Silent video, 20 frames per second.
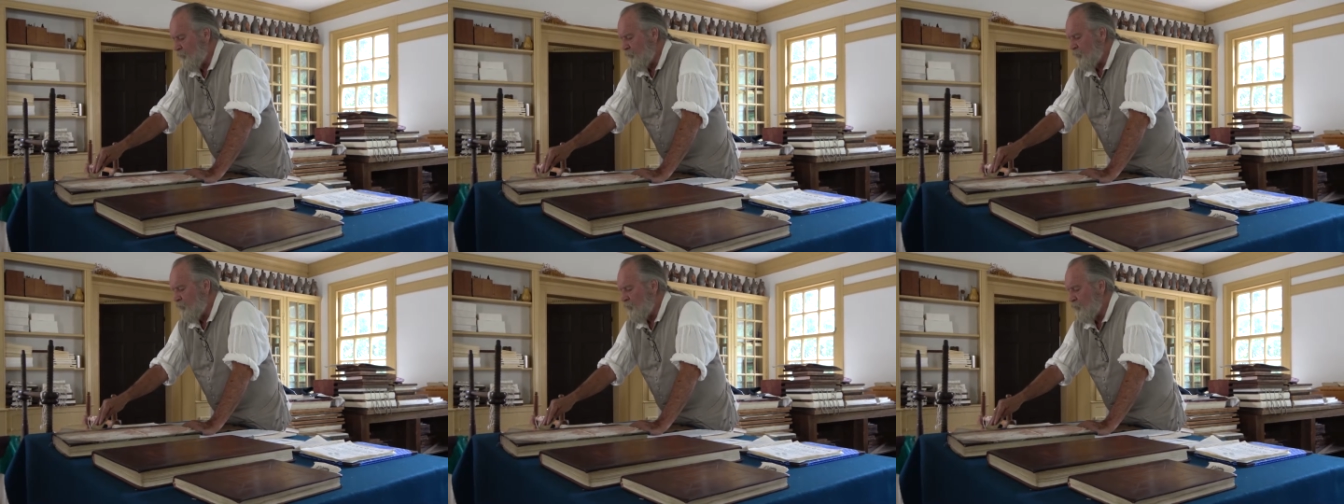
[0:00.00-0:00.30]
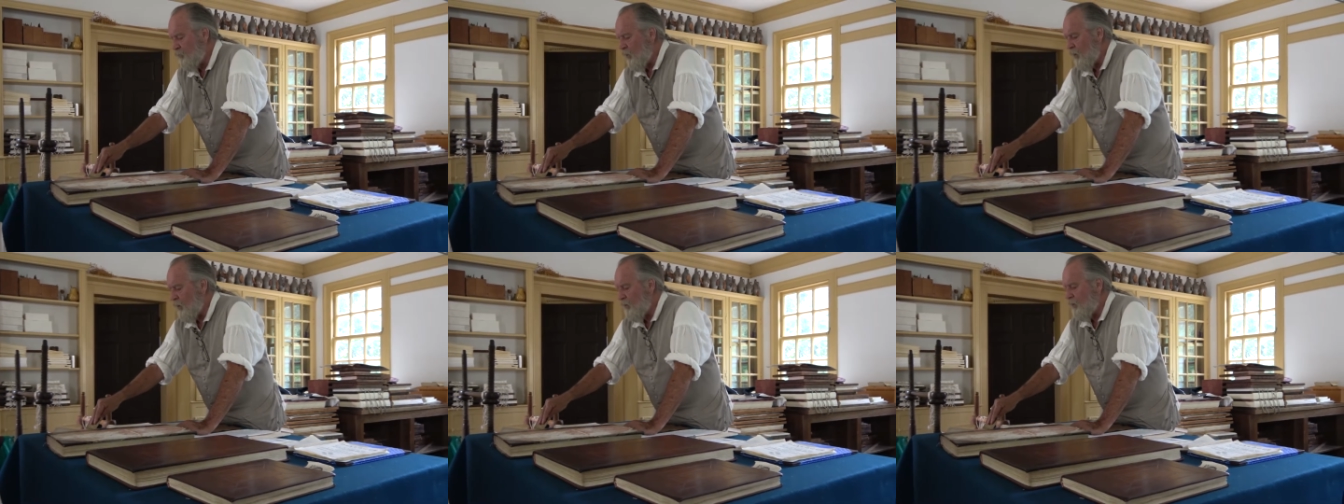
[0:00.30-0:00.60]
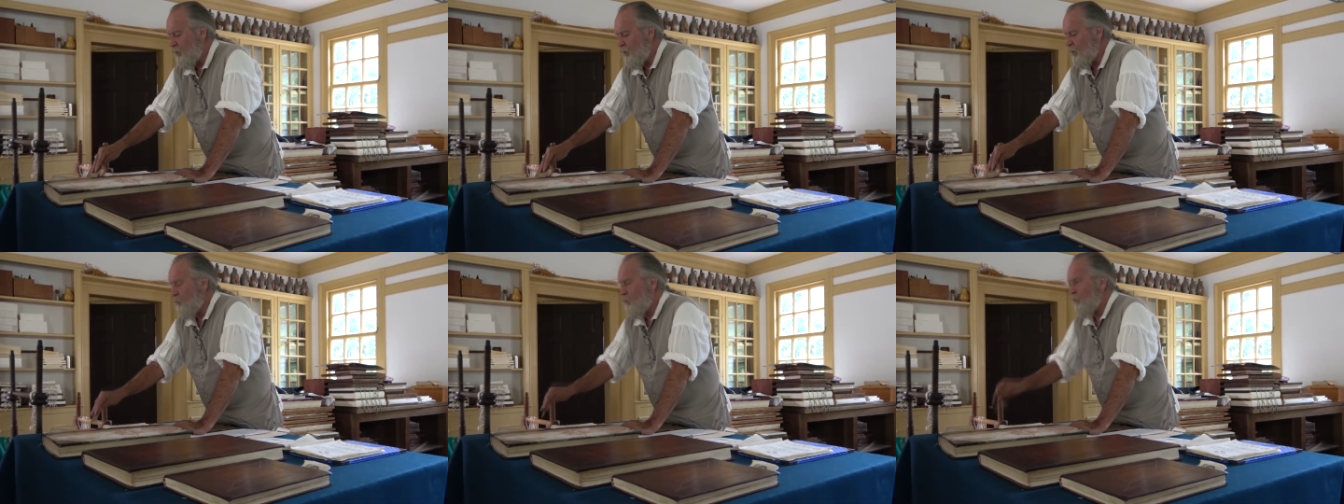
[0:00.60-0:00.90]
Just drag
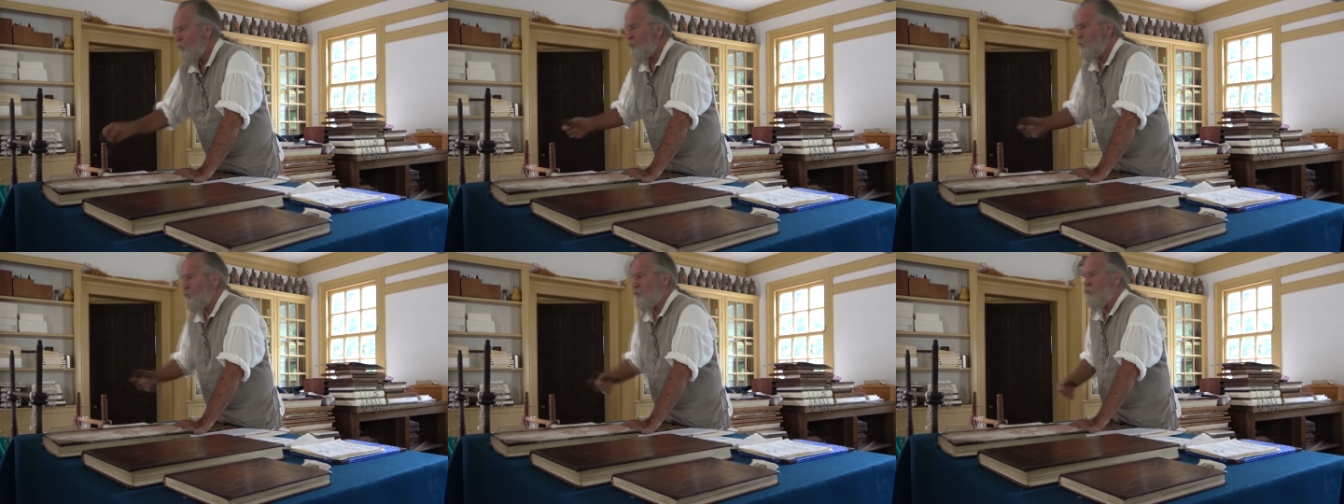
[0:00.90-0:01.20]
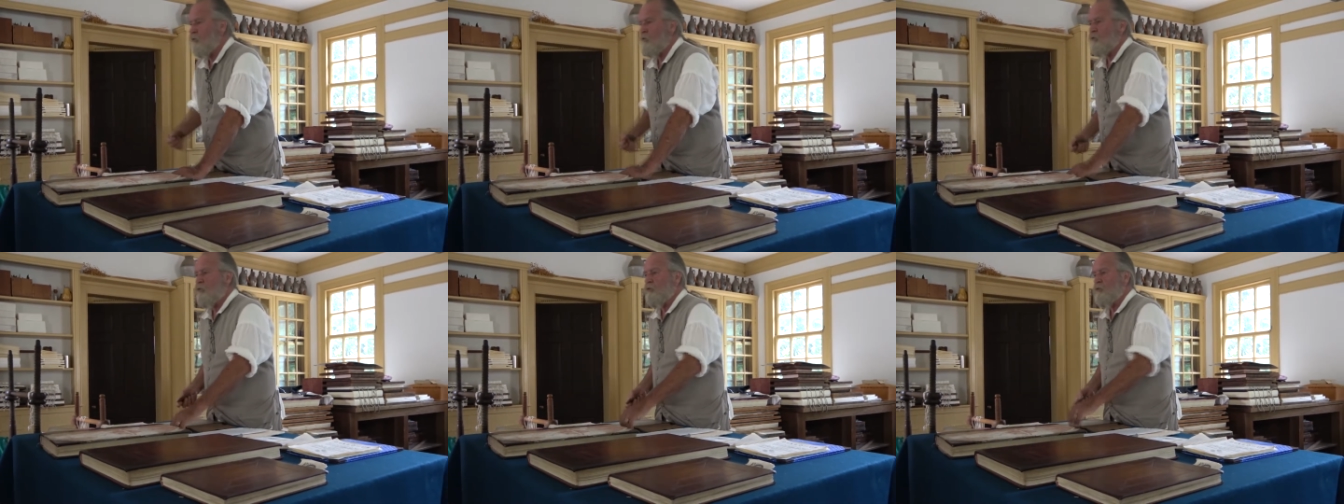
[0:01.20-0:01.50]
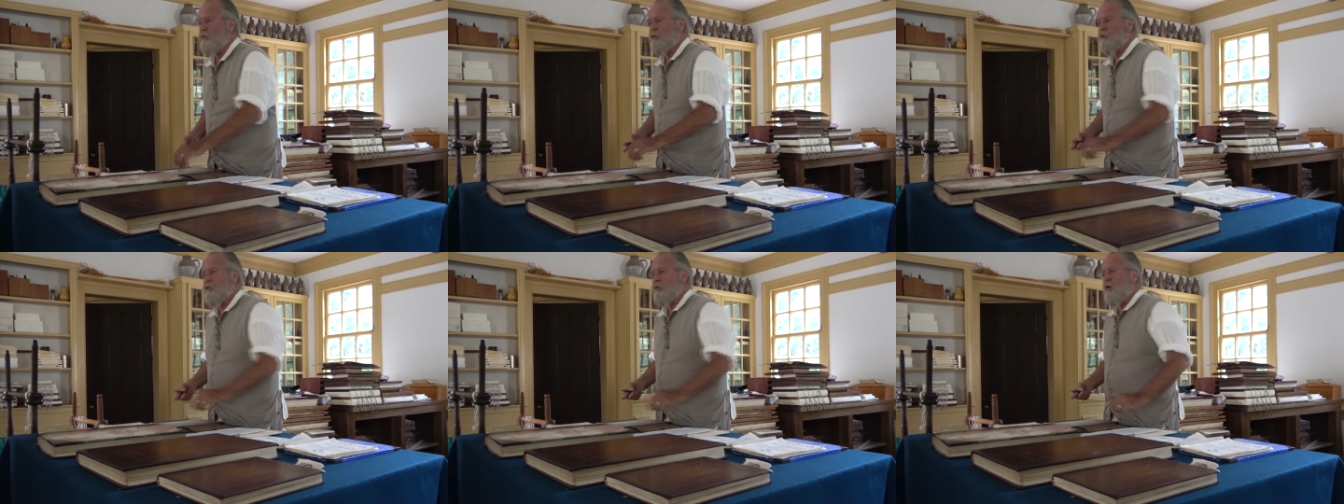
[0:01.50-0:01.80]
that across the
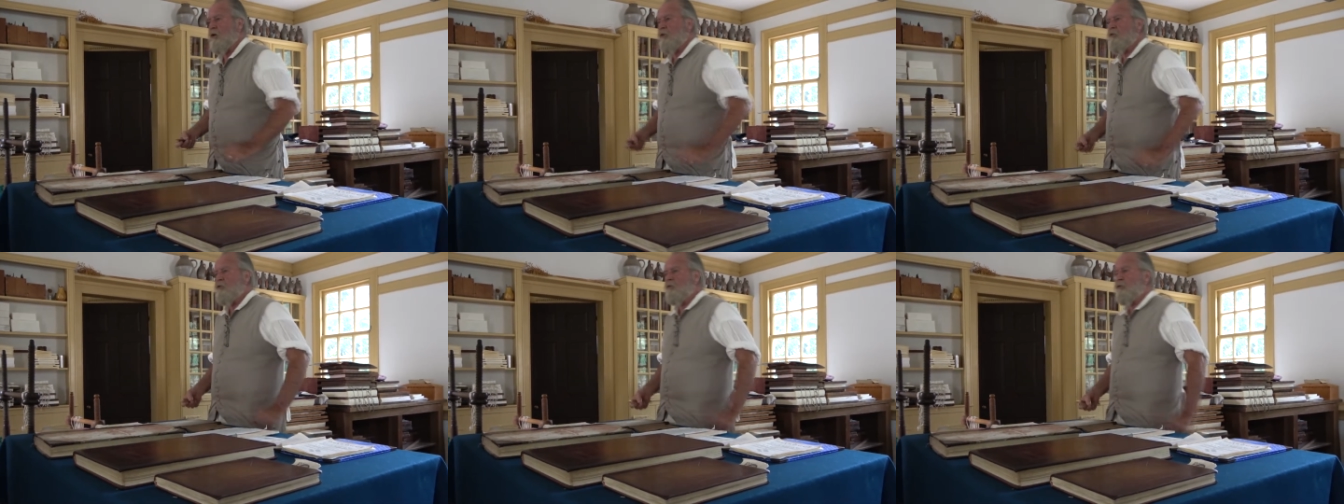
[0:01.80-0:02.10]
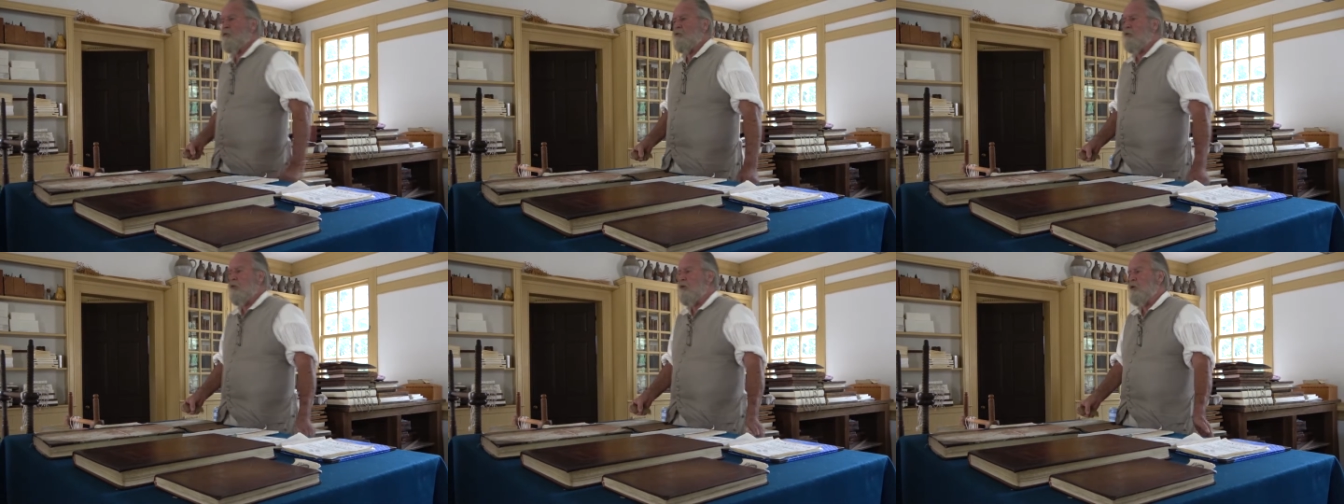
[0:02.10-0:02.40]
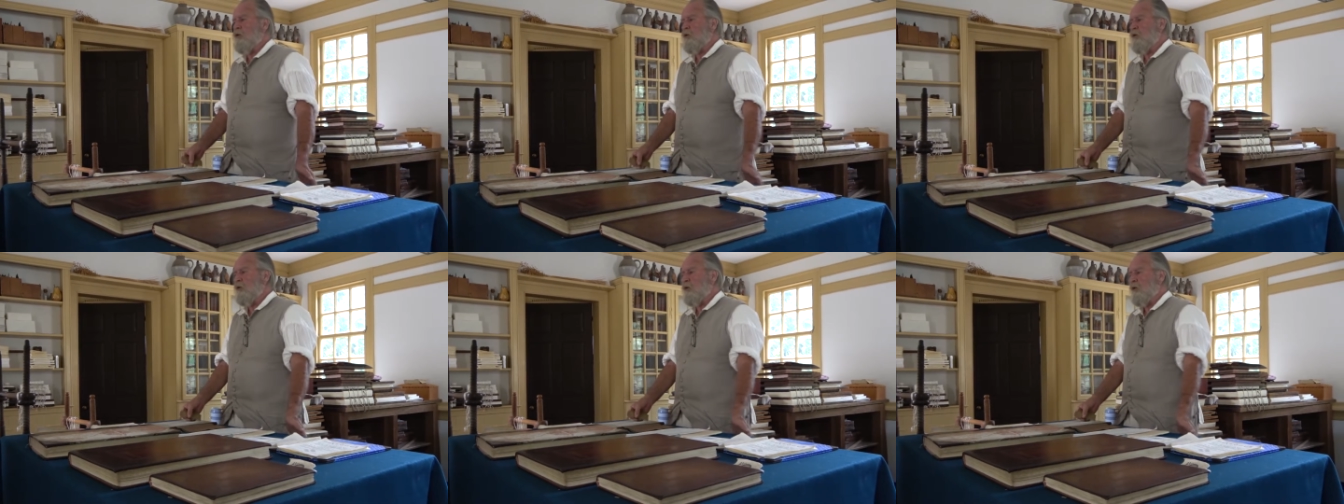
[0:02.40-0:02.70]
surface to scratch the design.